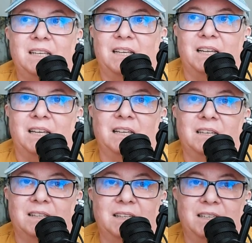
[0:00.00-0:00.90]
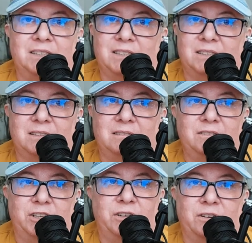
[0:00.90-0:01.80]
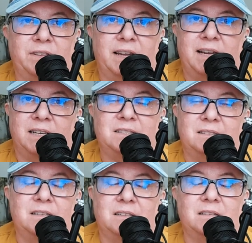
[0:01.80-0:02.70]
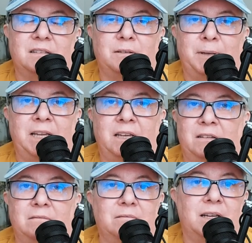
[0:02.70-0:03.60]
And they just, you know, they asked the main,